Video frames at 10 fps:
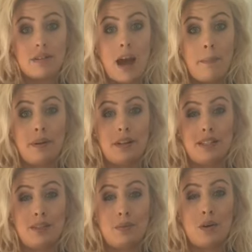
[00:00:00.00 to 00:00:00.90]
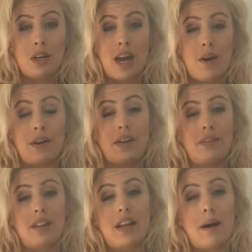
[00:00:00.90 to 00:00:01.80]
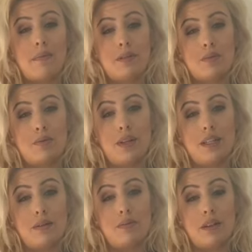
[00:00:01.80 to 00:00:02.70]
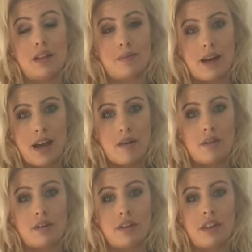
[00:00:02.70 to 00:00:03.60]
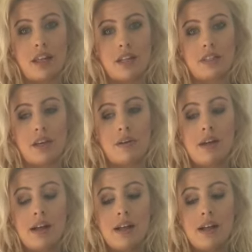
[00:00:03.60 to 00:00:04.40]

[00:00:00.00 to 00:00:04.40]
happen it didn't work out and everything happens for a reason well that's my outlook on things so